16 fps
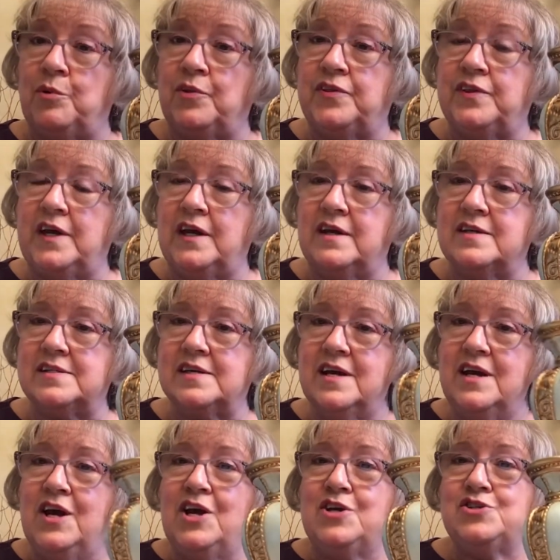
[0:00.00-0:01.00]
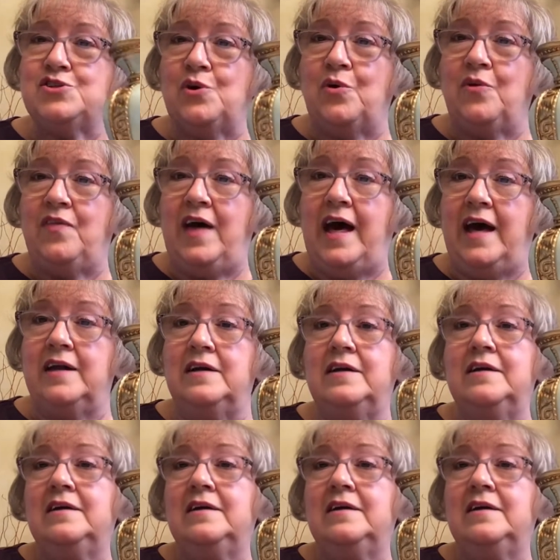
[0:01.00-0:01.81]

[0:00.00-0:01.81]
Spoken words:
things so that